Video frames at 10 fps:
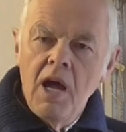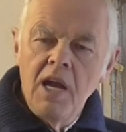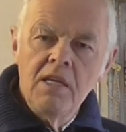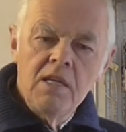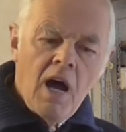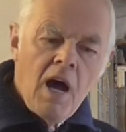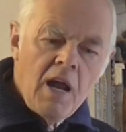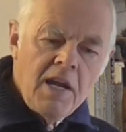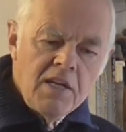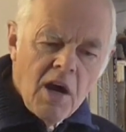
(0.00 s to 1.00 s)
In
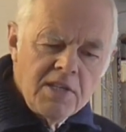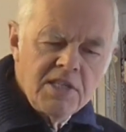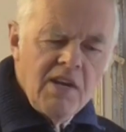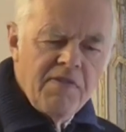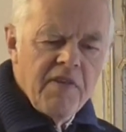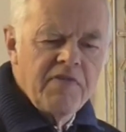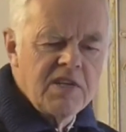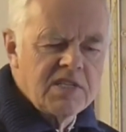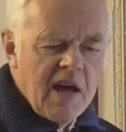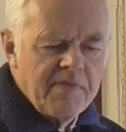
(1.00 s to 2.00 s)

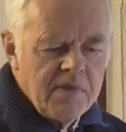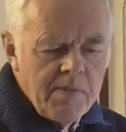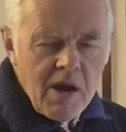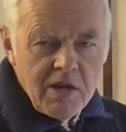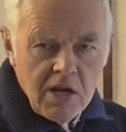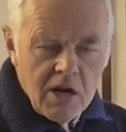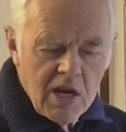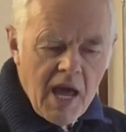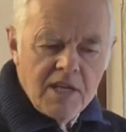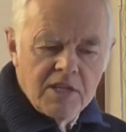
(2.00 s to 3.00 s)
1957, about a
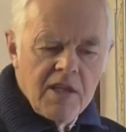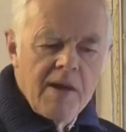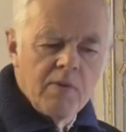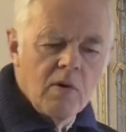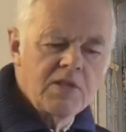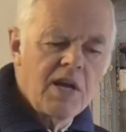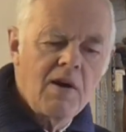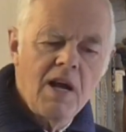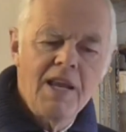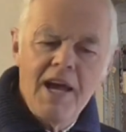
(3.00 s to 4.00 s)
year later, they brought
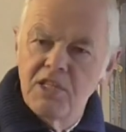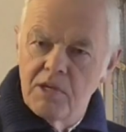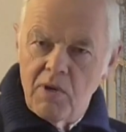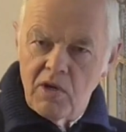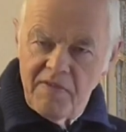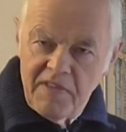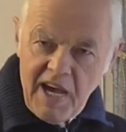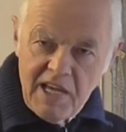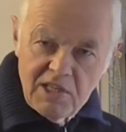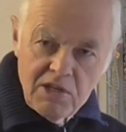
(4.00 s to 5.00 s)
out a later model of the
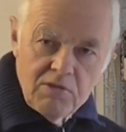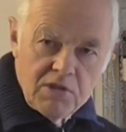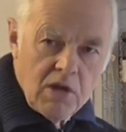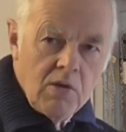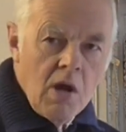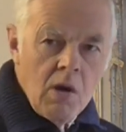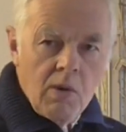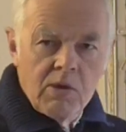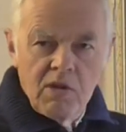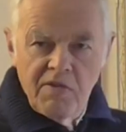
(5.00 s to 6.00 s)
822,
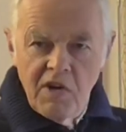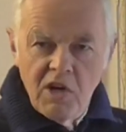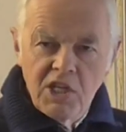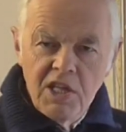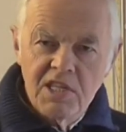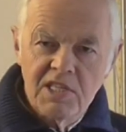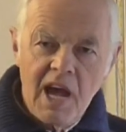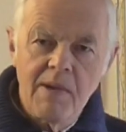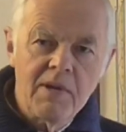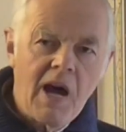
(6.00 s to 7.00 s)
which was virtually the
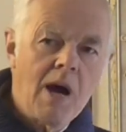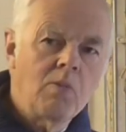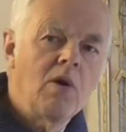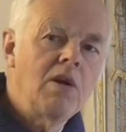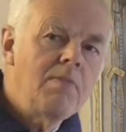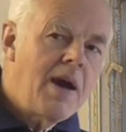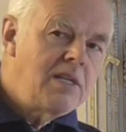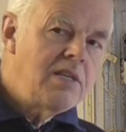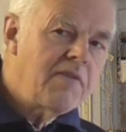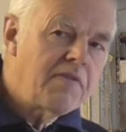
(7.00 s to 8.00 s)
same, but it had one
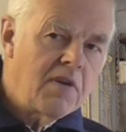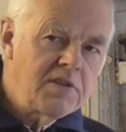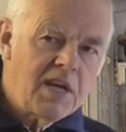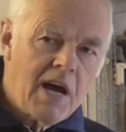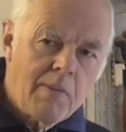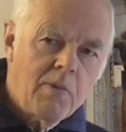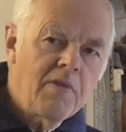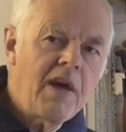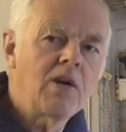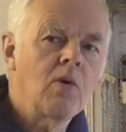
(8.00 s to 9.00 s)
main difference. It had
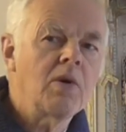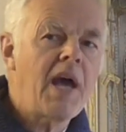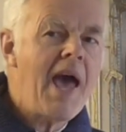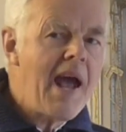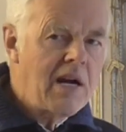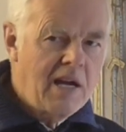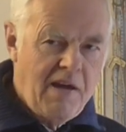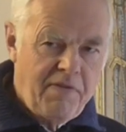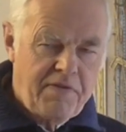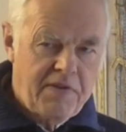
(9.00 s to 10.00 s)
what they called
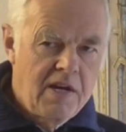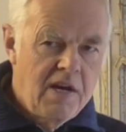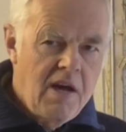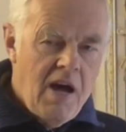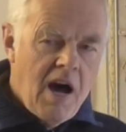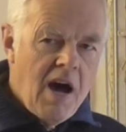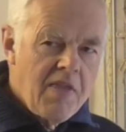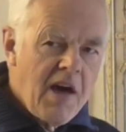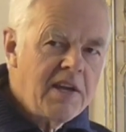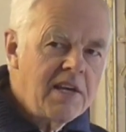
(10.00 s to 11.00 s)
airlift.
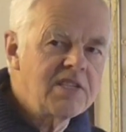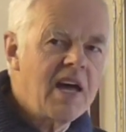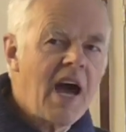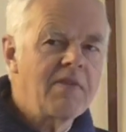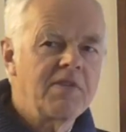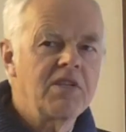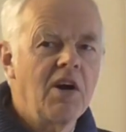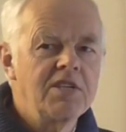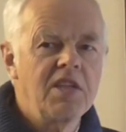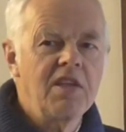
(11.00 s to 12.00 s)
That is, they
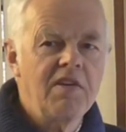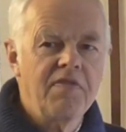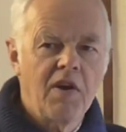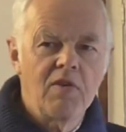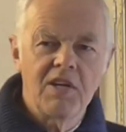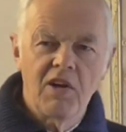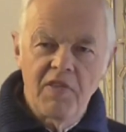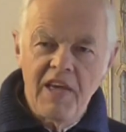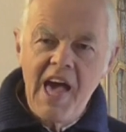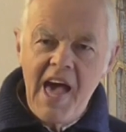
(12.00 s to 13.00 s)
advertised it that it floated
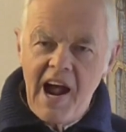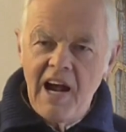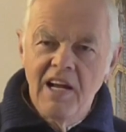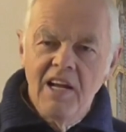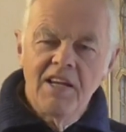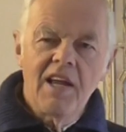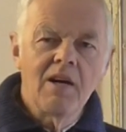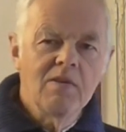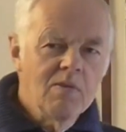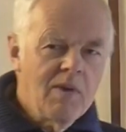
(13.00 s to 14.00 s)
on the air.
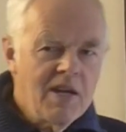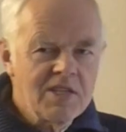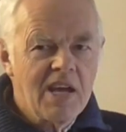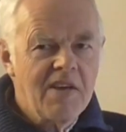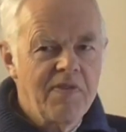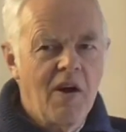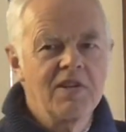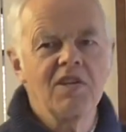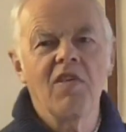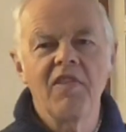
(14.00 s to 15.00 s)
Now, when I say
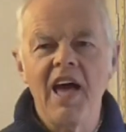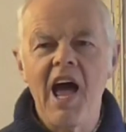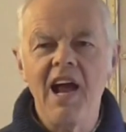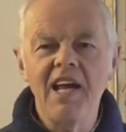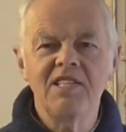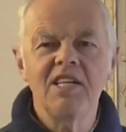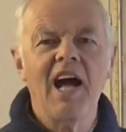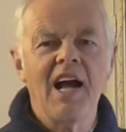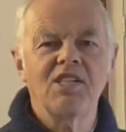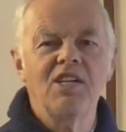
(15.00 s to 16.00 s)
floated on the air, it did
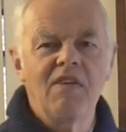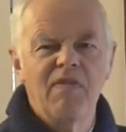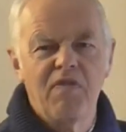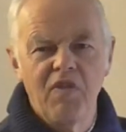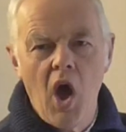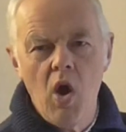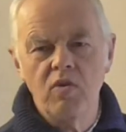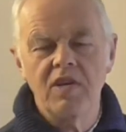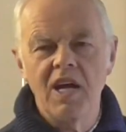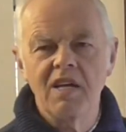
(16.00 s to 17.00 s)
actually
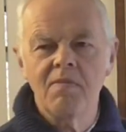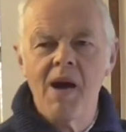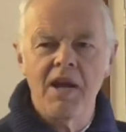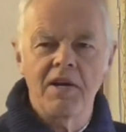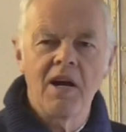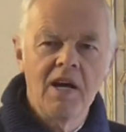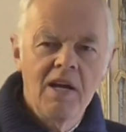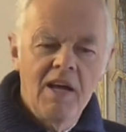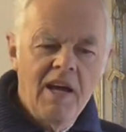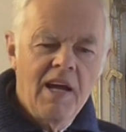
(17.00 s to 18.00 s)
float in a manner.
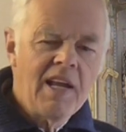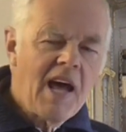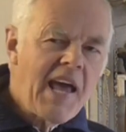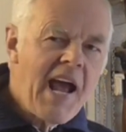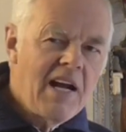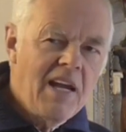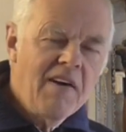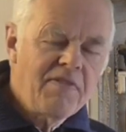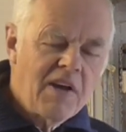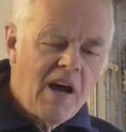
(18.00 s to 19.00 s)
It had
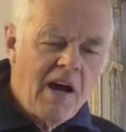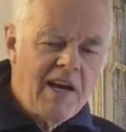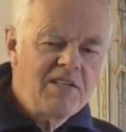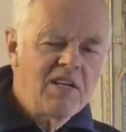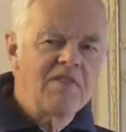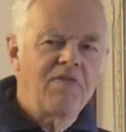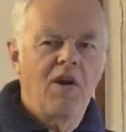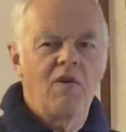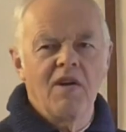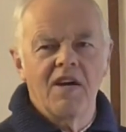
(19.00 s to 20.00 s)
airlift. It didn't
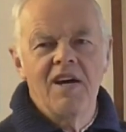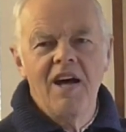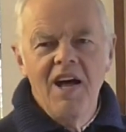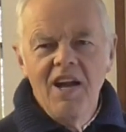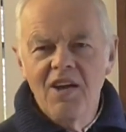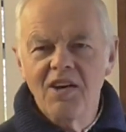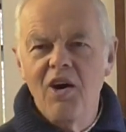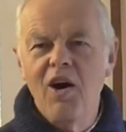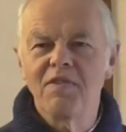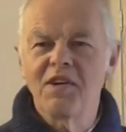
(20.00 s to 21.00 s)
float like
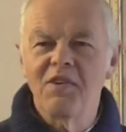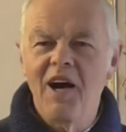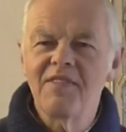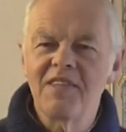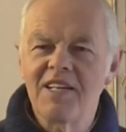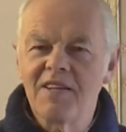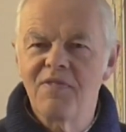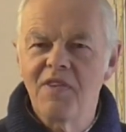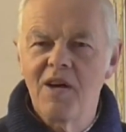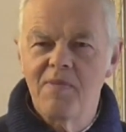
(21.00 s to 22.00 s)
a hovercraft. It
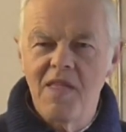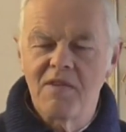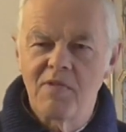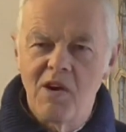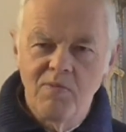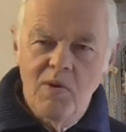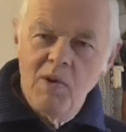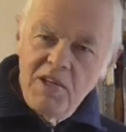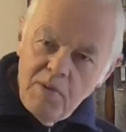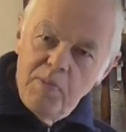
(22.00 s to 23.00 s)
didn't fly about the room, but
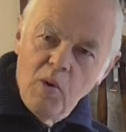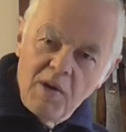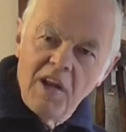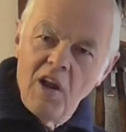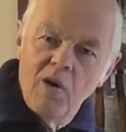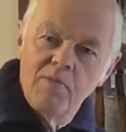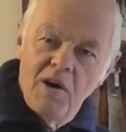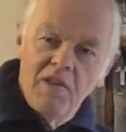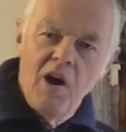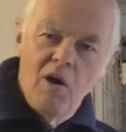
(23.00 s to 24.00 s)
when you pulled it along
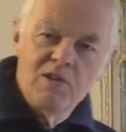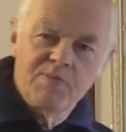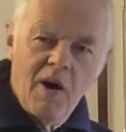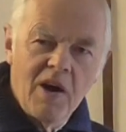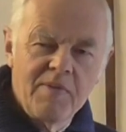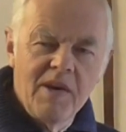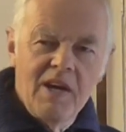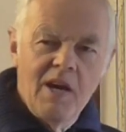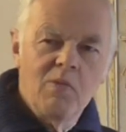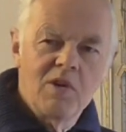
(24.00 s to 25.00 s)
by the hose pipe,
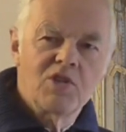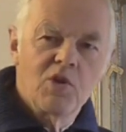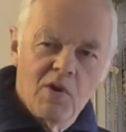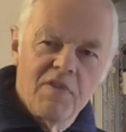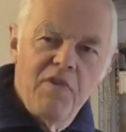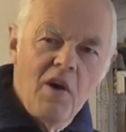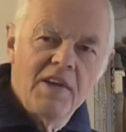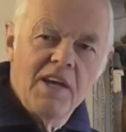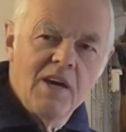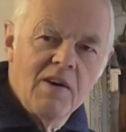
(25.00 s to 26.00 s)
it would sort of
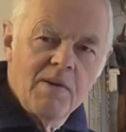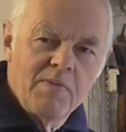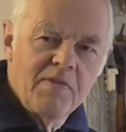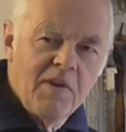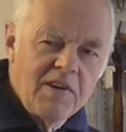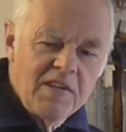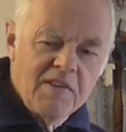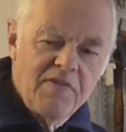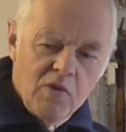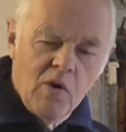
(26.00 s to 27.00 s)
follow you,
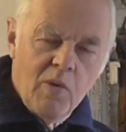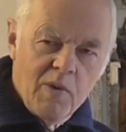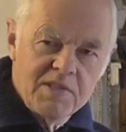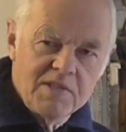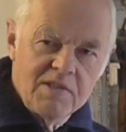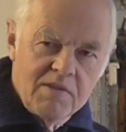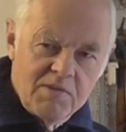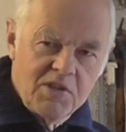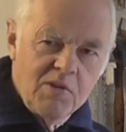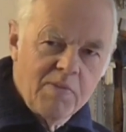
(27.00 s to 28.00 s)
providing the floor wasn't
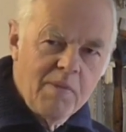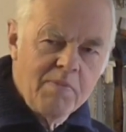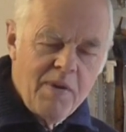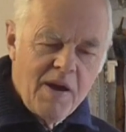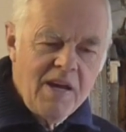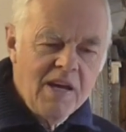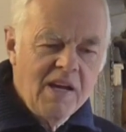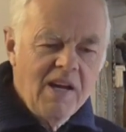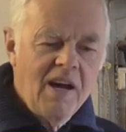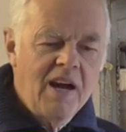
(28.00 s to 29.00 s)
too bumpy,
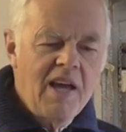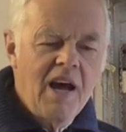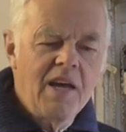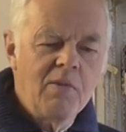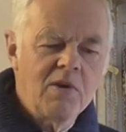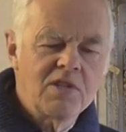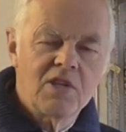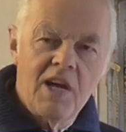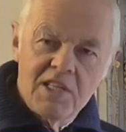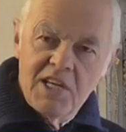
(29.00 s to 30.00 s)
and it
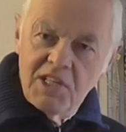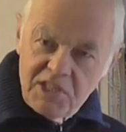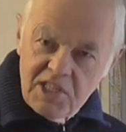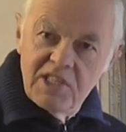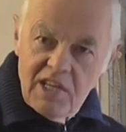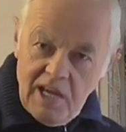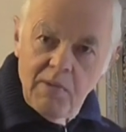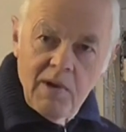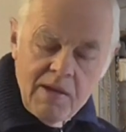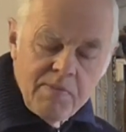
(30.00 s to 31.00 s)
assisted
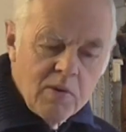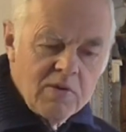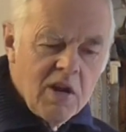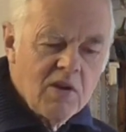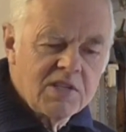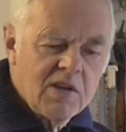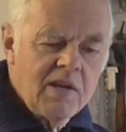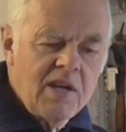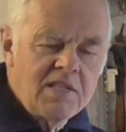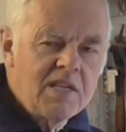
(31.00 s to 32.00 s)
it when it pulled along. So
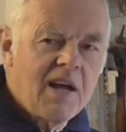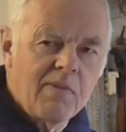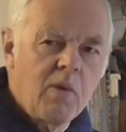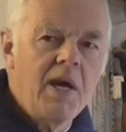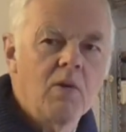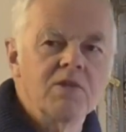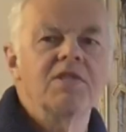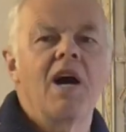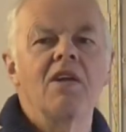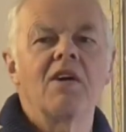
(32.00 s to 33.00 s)
it didn't have wheels
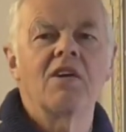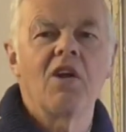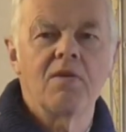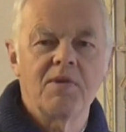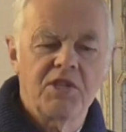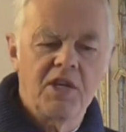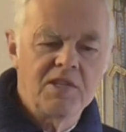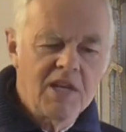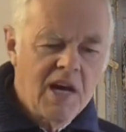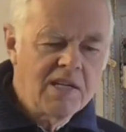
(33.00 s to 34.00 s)
and that like a of
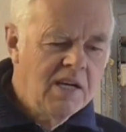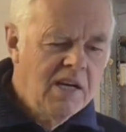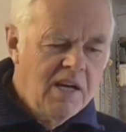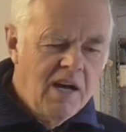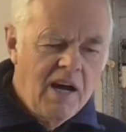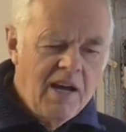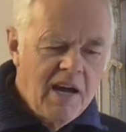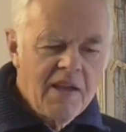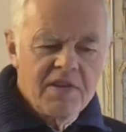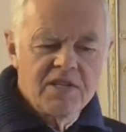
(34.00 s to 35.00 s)
machines had. It
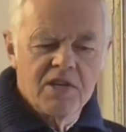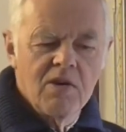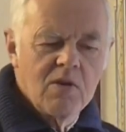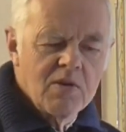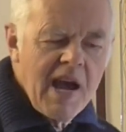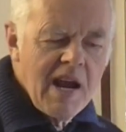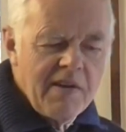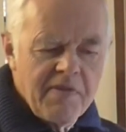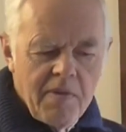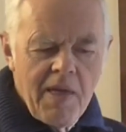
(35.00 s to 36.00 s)
had this so-called
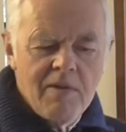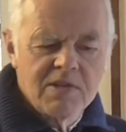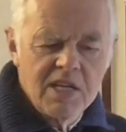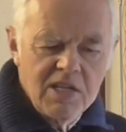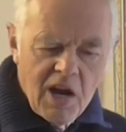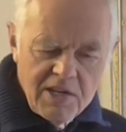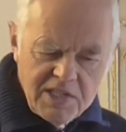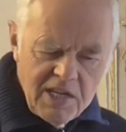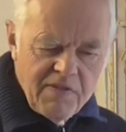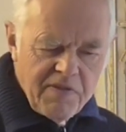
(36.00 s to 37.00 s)
airlift. Well, that was in
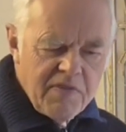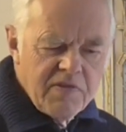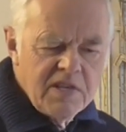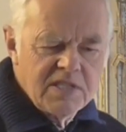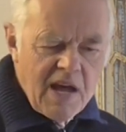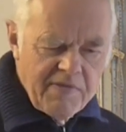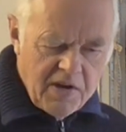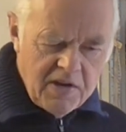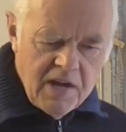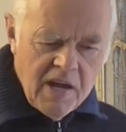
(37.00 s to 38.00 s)

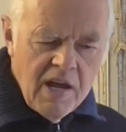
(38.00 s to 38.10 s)
1957.